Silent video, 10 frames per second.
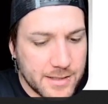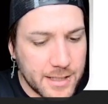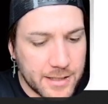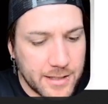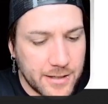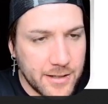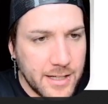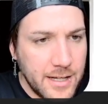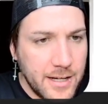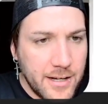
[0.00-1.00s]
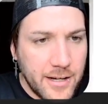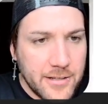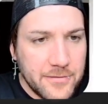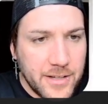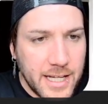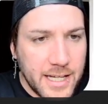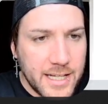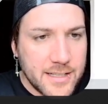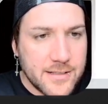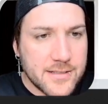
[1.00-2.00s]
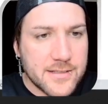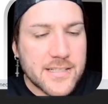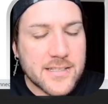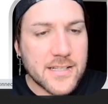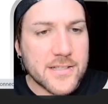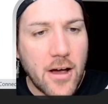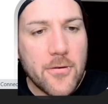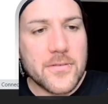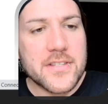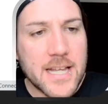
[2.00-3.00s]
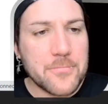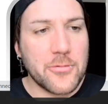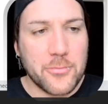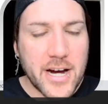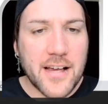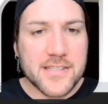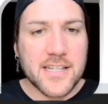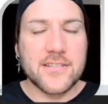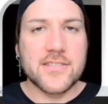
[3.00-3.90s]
So you're going to go to OnlyFans, this is its own separate browser.